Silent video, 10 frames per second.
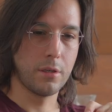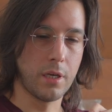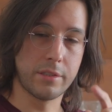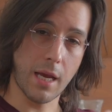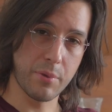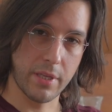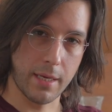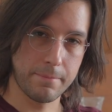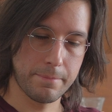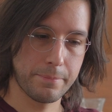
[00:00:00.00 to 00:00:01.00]
On top of
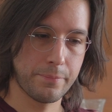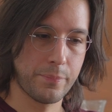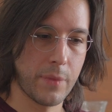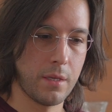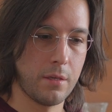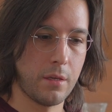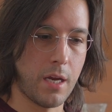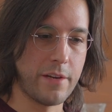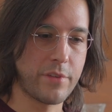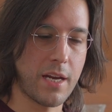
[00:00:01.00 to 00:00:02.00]
that,
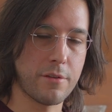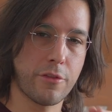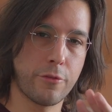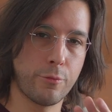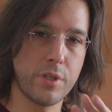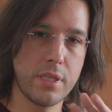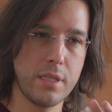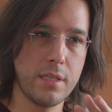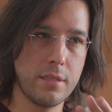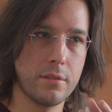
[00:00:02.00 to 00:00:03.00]
I've got
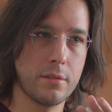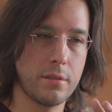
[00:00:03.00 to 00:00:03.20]
3